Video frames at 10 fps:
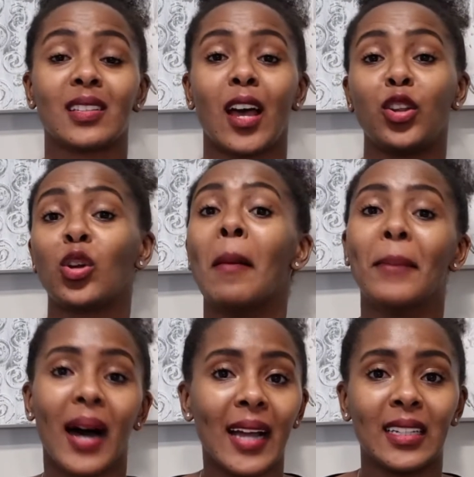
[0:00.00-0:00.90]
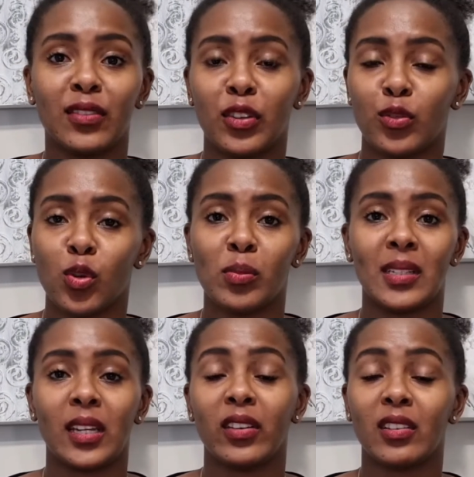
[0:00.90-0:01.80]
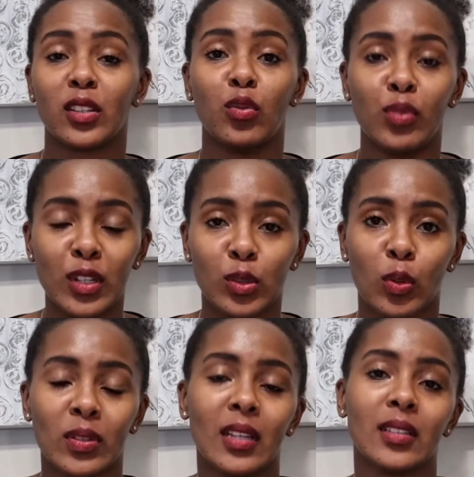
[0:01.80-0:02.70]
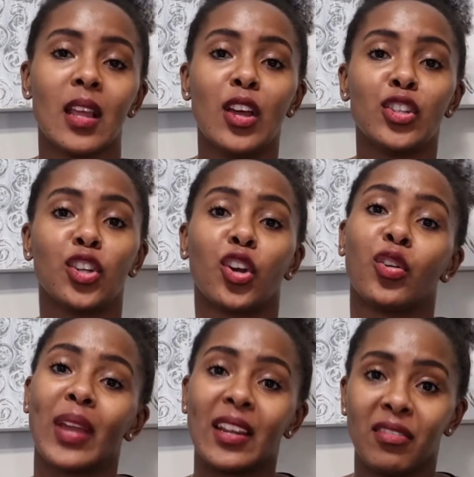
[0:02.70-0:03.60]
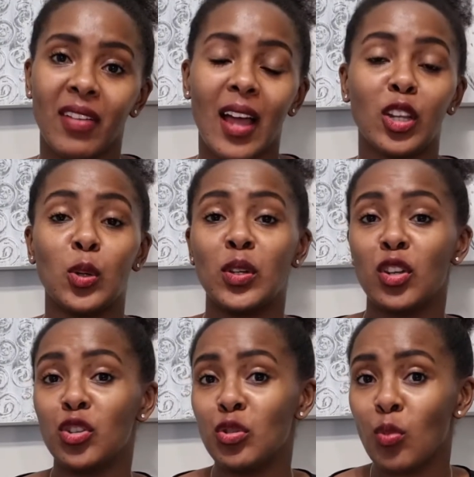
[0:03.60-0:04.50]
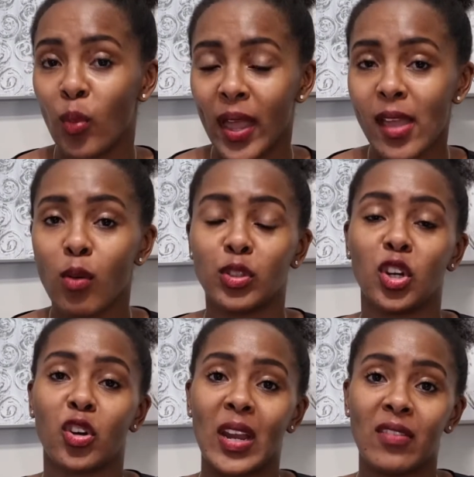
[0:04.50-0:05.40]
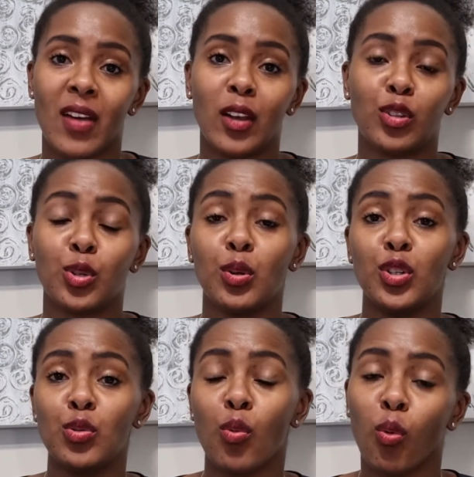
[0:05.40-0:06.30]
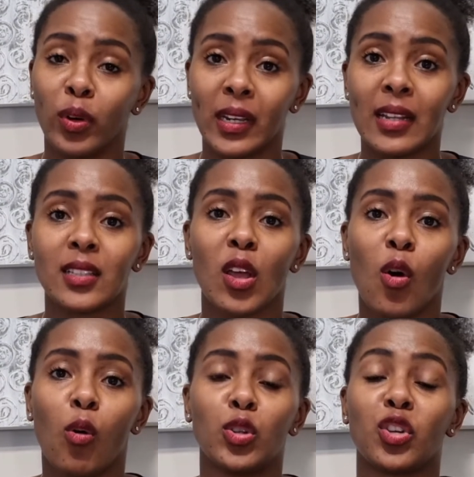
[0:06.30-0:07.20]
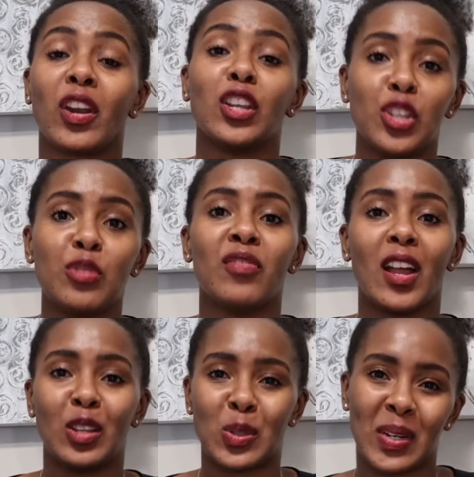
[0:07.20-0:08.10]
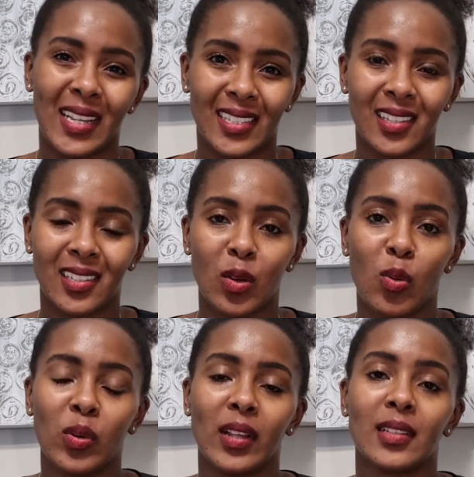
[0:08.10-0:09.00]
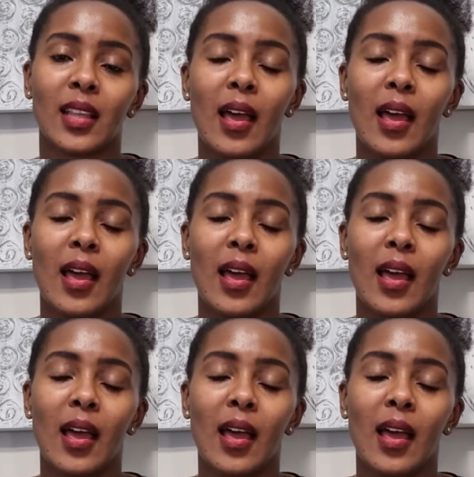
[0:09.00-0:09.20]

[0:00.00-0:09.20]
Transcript: How do you combine different raw materials and resources to create value in your new way, or to create value to a new audience, or to create new value to an existing audience?